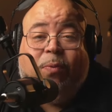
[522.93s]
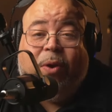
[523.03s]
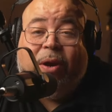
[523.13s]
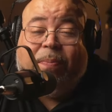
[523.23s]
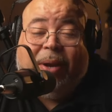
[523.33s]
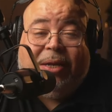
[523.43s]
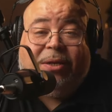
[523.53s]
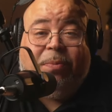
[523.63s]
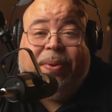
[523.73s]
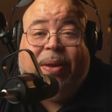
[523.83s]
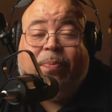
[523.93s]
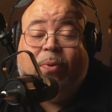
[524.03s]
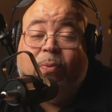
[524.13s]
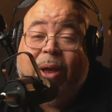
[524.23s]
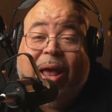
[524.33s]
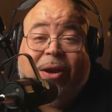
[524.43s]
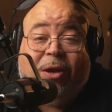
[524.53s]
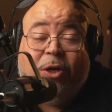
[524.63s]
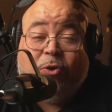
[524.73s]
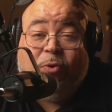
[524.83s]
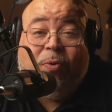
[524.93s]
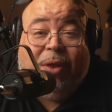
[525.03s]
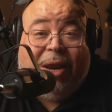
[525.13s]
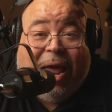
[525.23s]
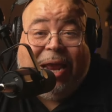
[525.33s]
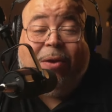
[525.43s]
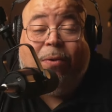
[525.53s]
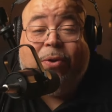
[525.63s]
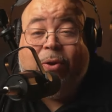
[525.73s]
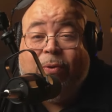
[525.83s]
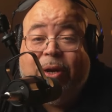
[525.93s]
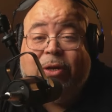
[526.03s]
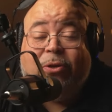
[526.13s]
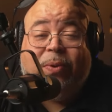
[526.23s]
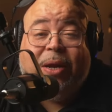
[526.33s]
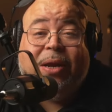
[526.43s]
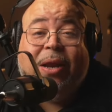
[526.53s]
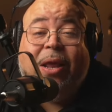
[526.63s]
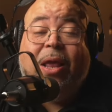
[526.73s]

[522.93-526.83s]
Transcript: where to place the people, how to control the light on your green screen,